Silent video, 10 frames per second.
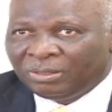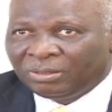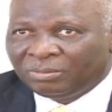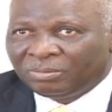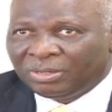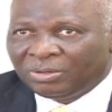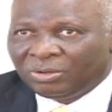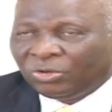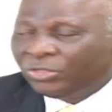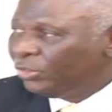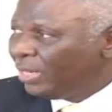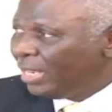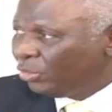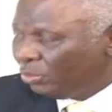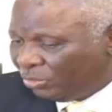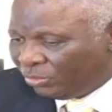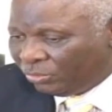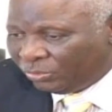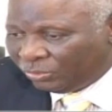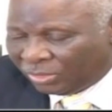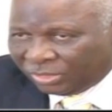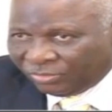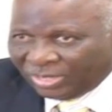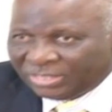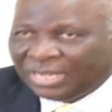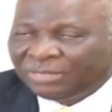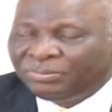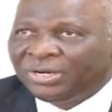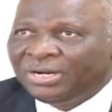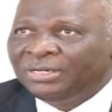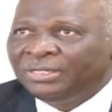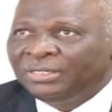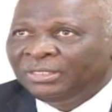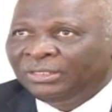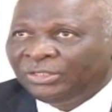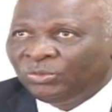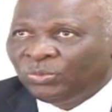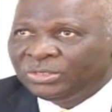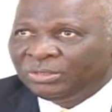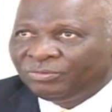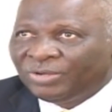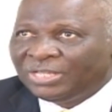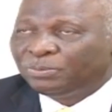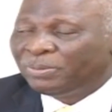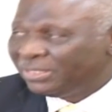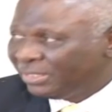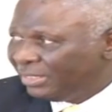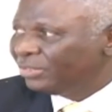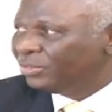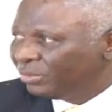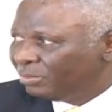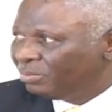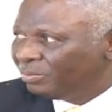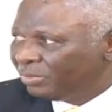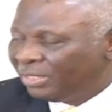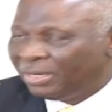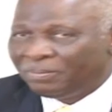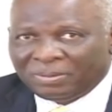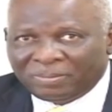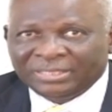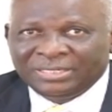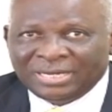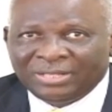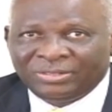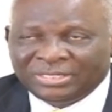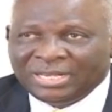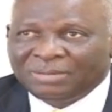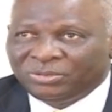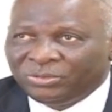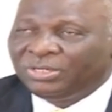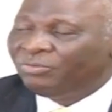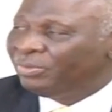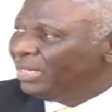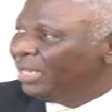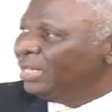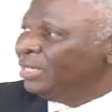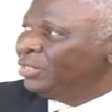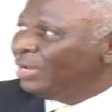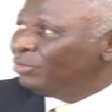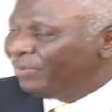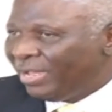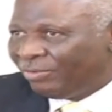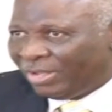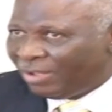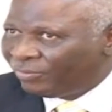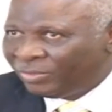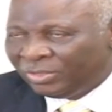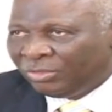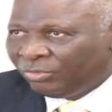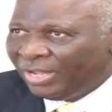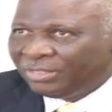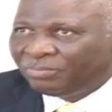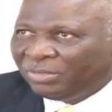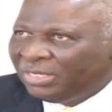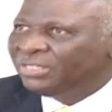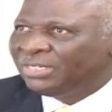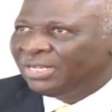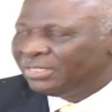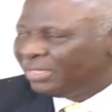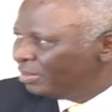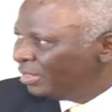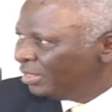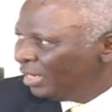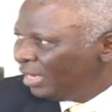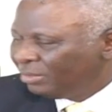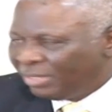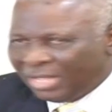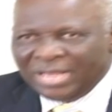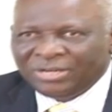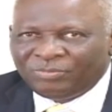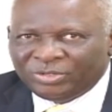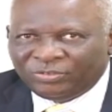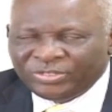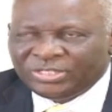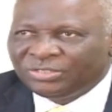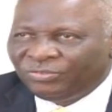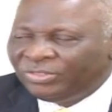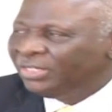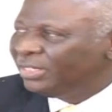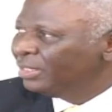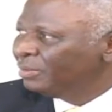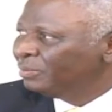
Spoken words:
Augusto Ekomo, who was a vice admiral. He was the vice president to General Babangida at the time. So they've been here. So we've had ministers and high government officials visiting,